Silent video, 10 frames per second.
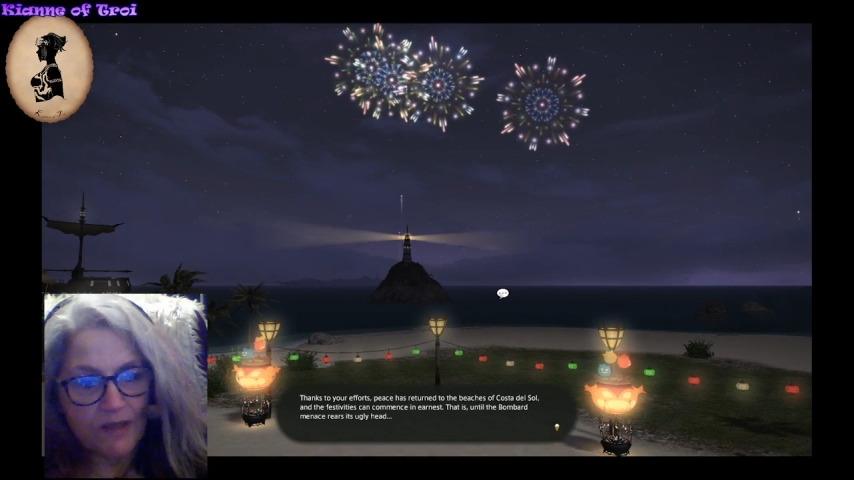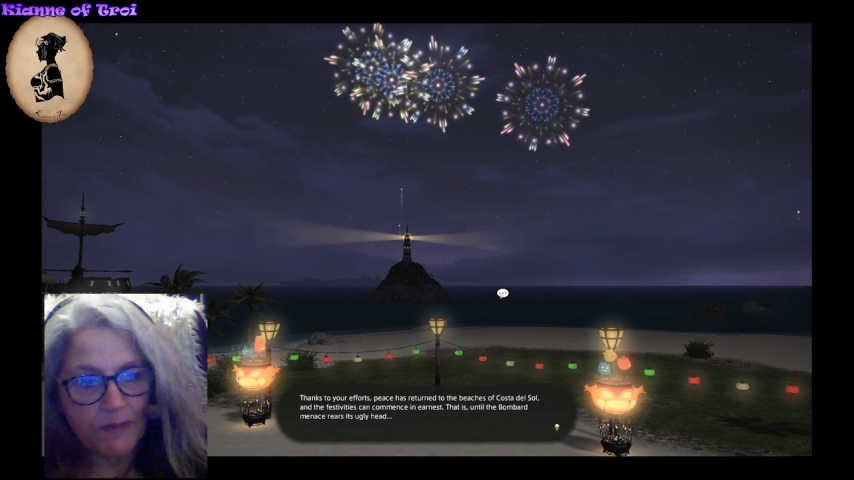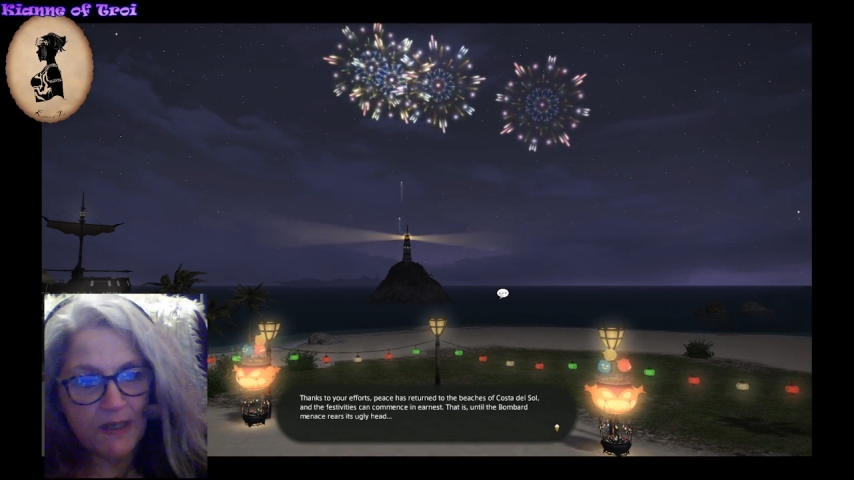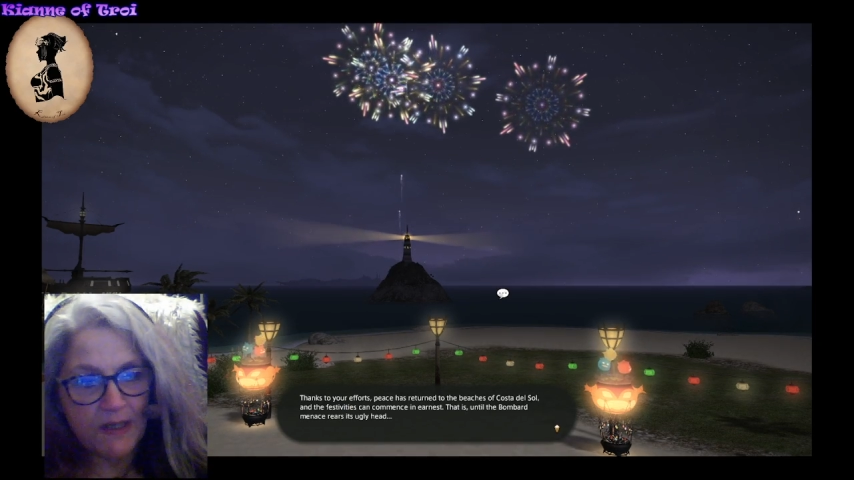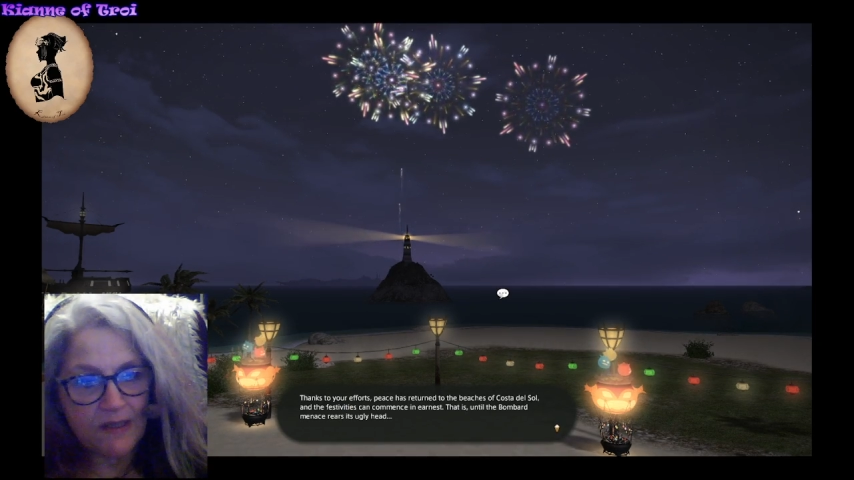
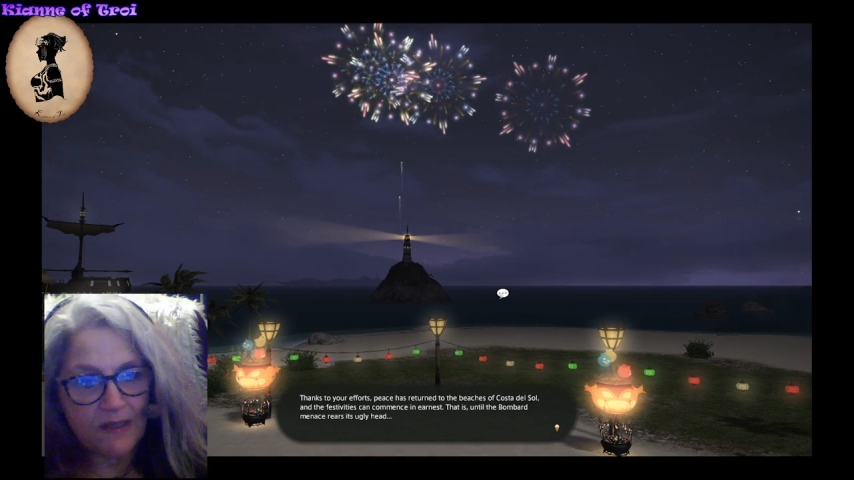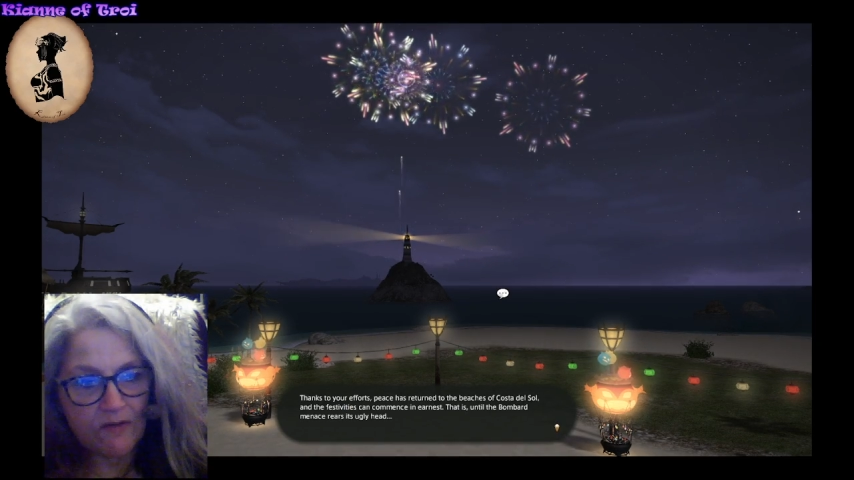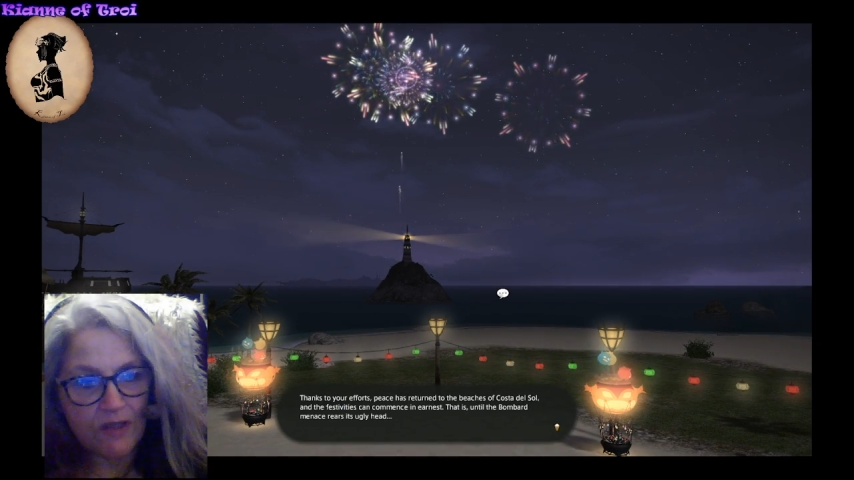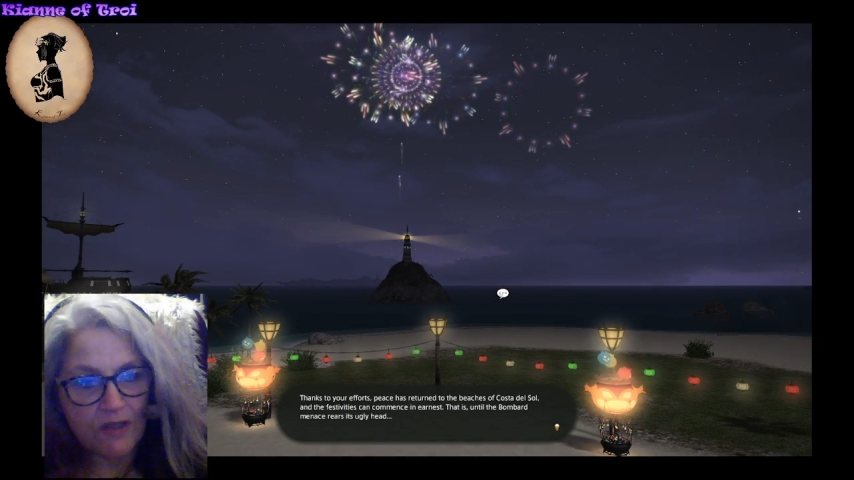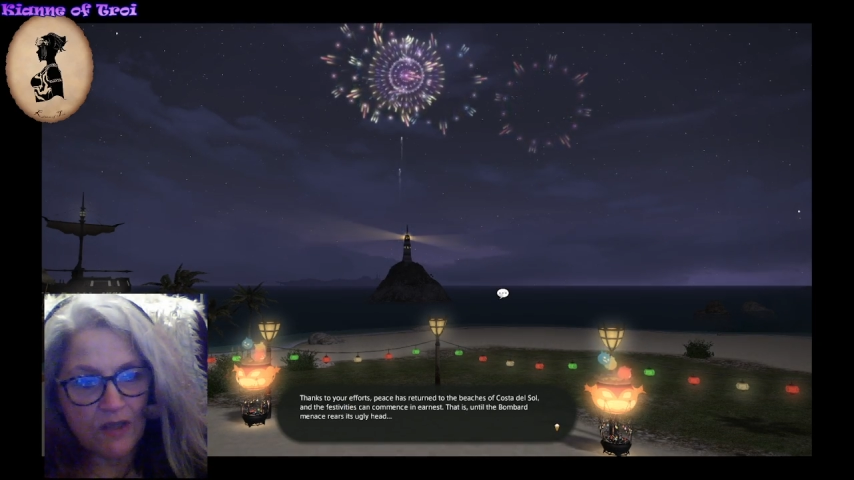peace has
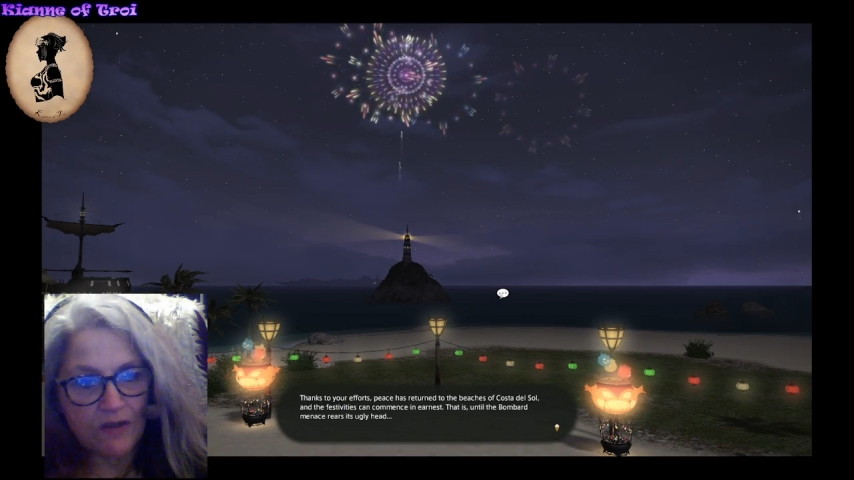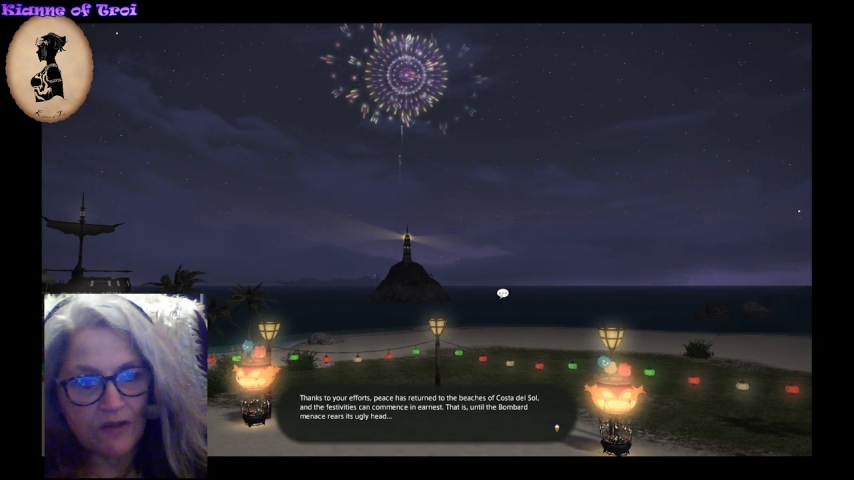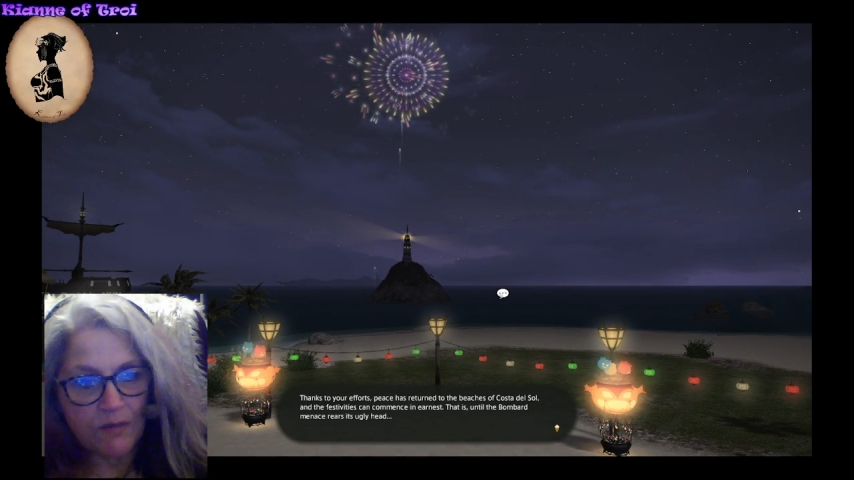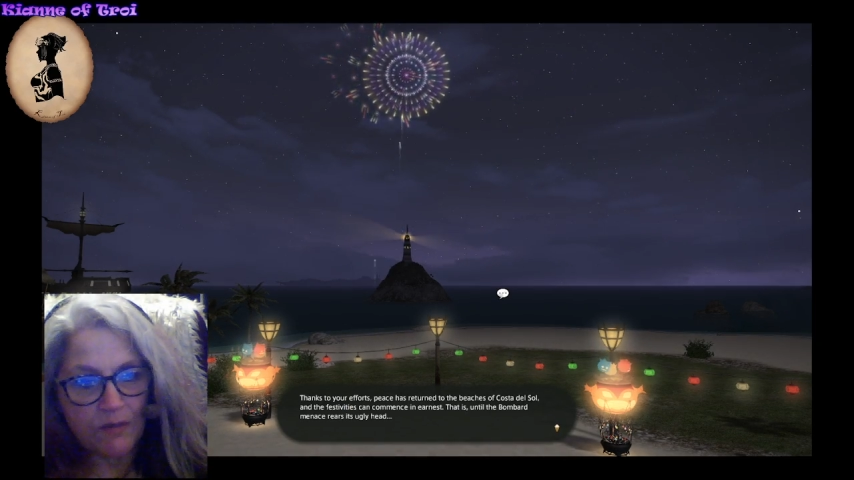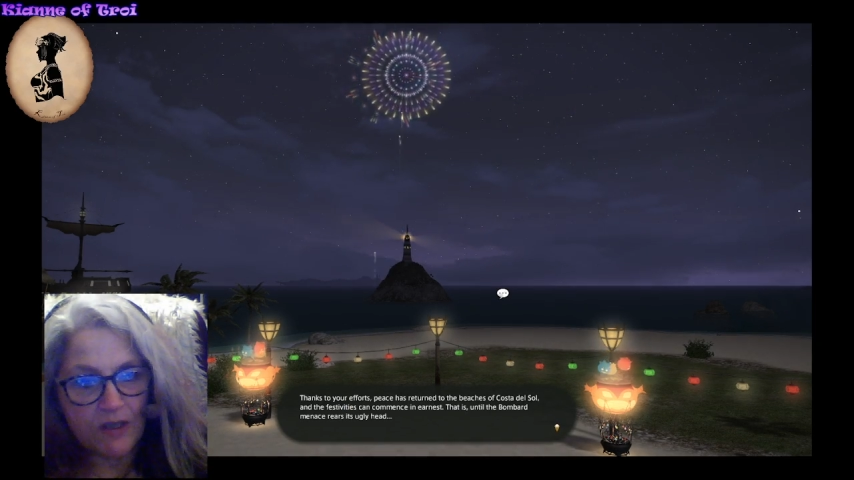returned to the
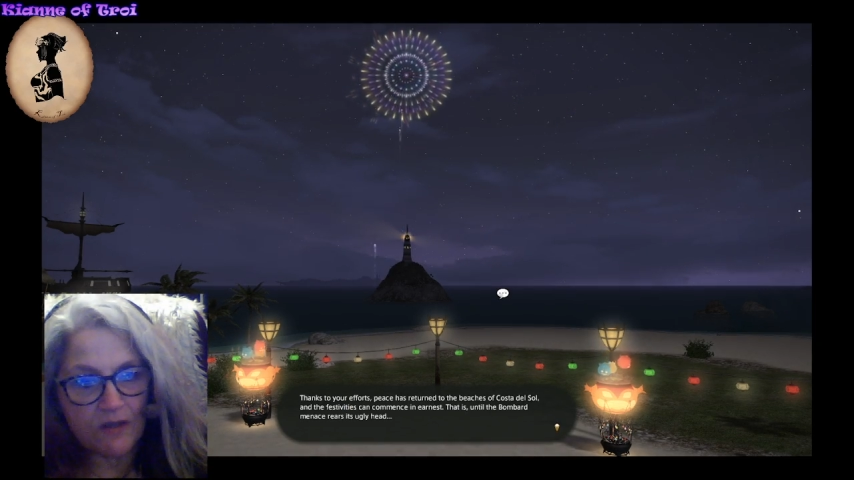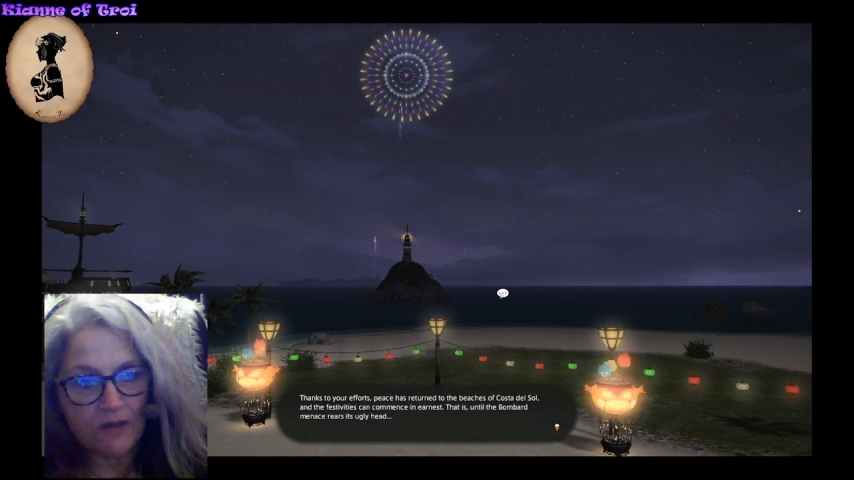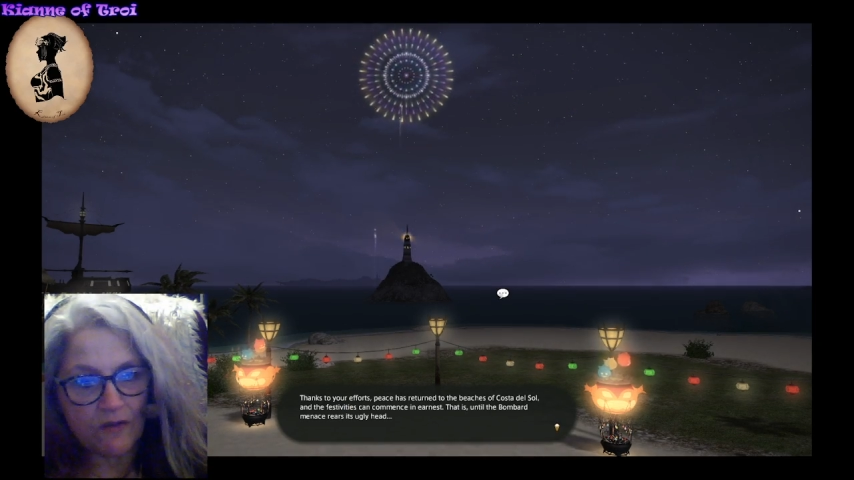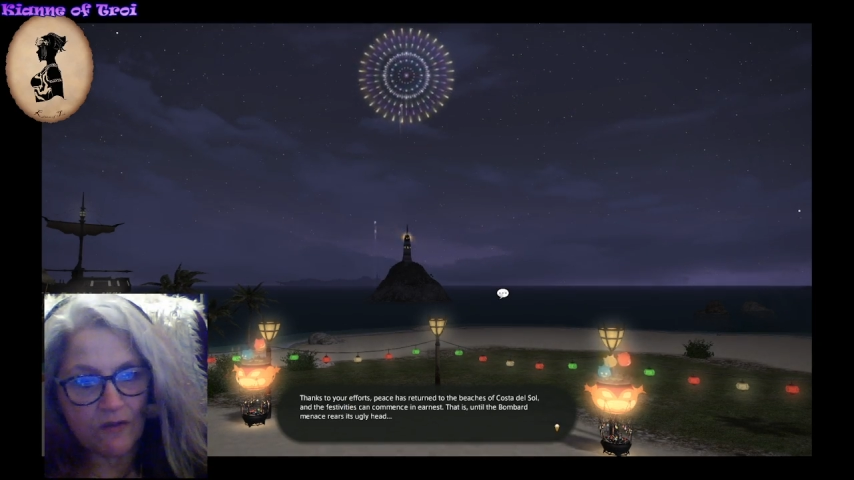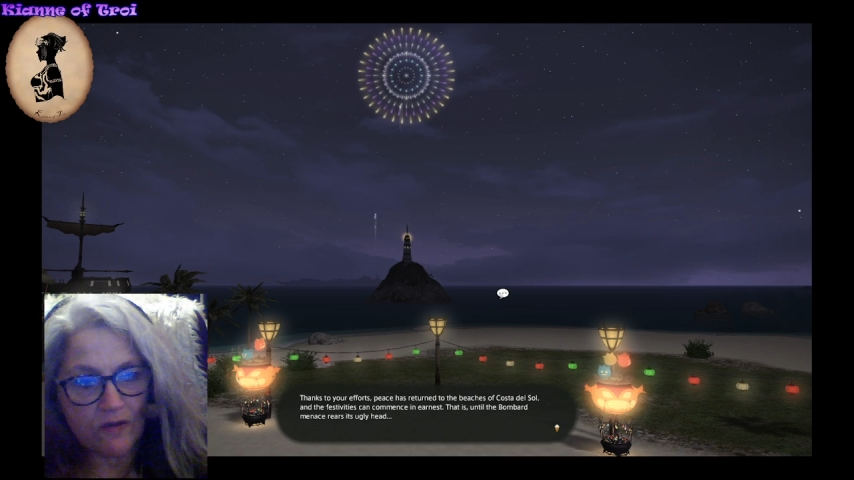beaches of
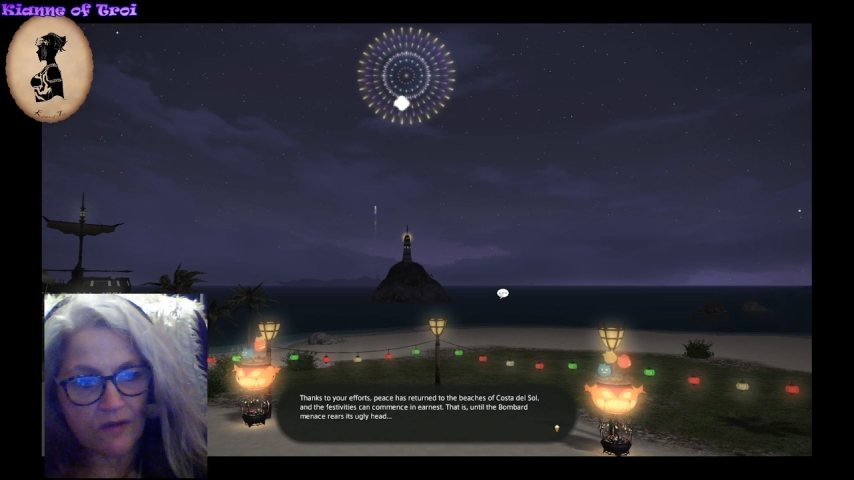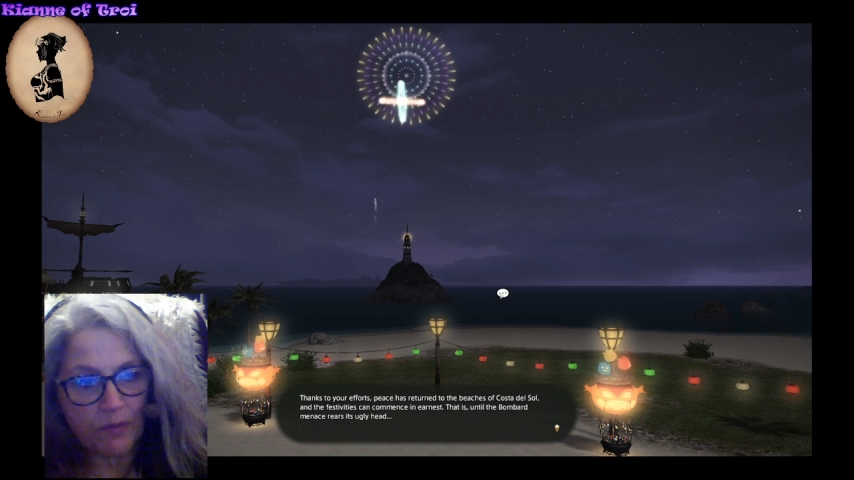Costello